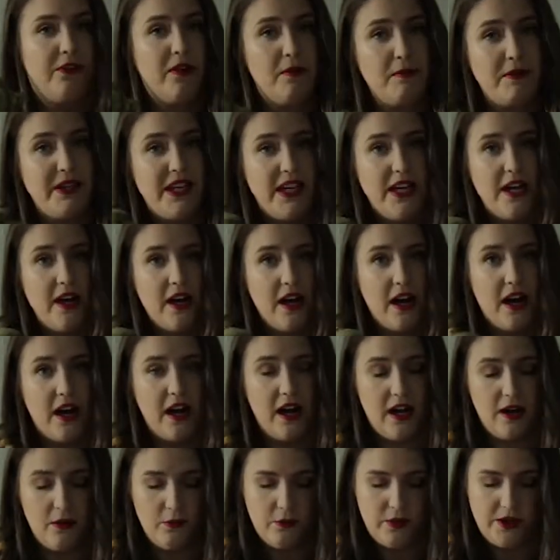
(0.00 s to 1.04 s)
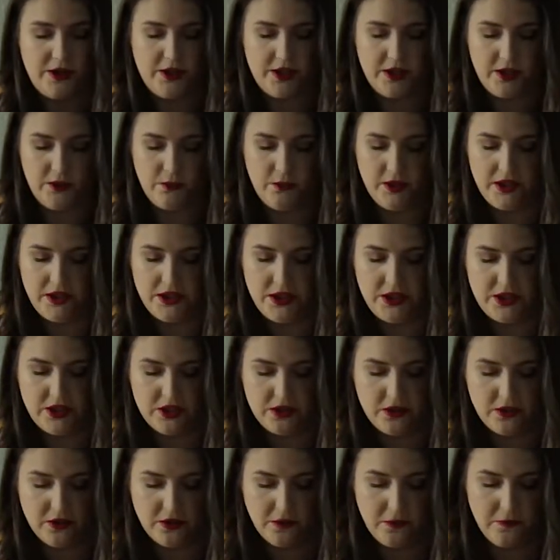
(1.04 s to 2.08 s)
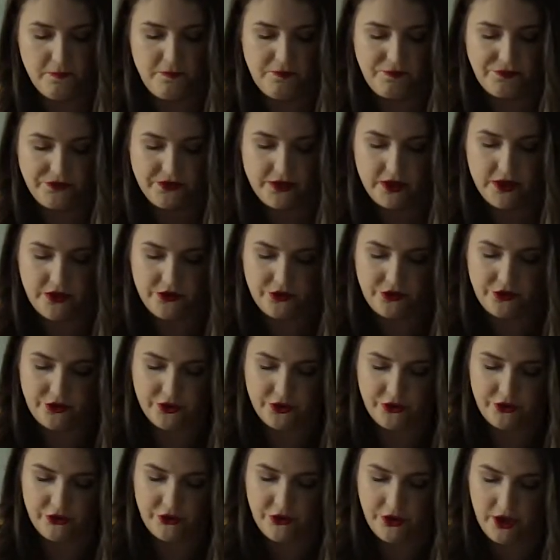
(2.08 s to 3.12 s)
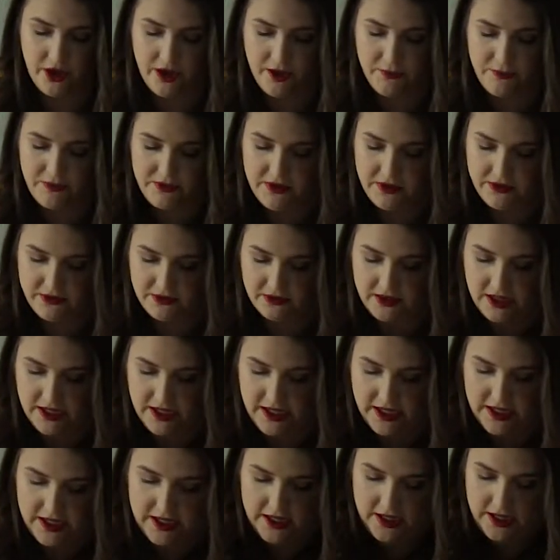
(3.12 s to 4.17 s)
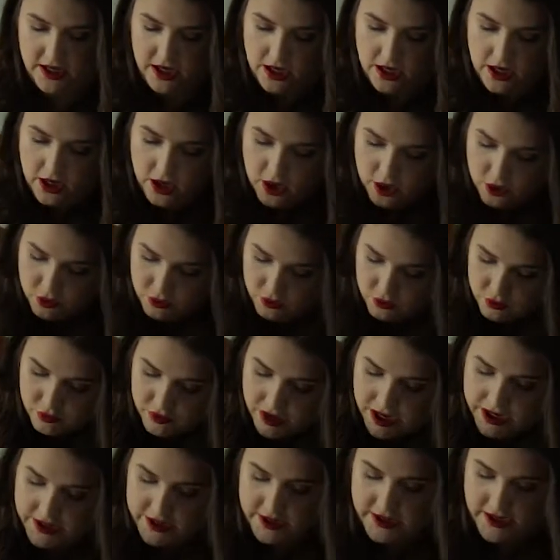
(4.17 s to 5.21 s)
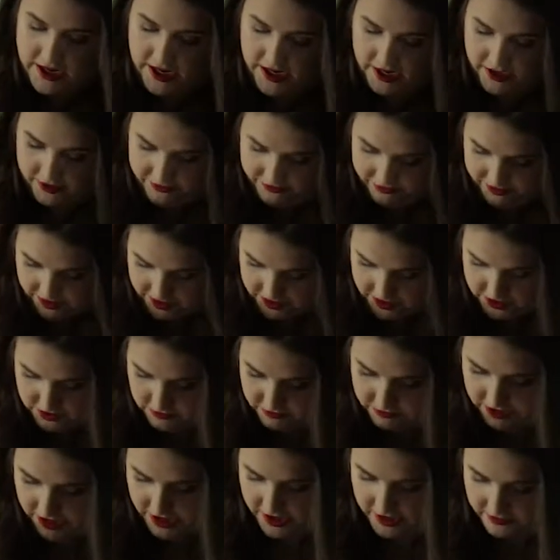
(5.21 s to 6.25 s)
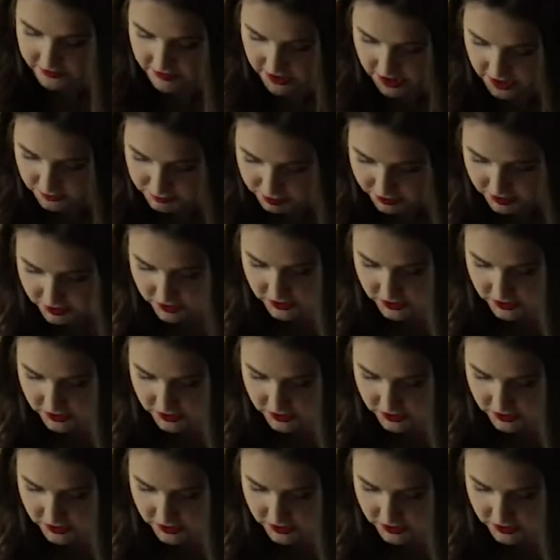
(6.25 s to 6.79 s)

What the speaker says: from here, what you're going to want to do is just chop this guy right in half. And you've kind of got to put a